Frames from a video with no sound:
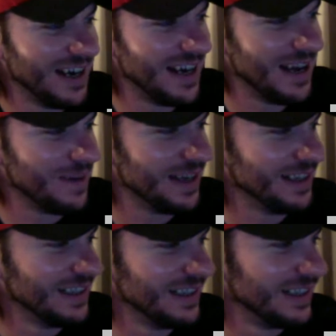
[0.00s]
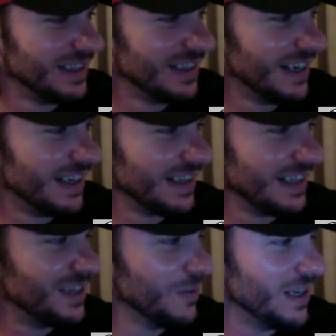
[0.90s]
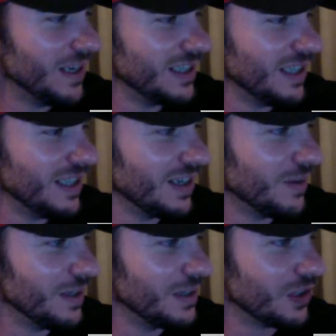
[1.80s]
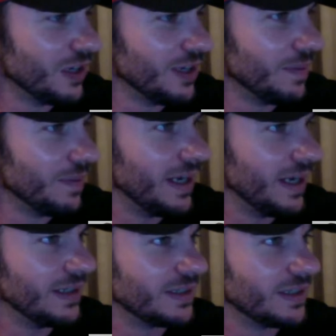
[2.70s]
now, man. Let's see. What is Green Bay's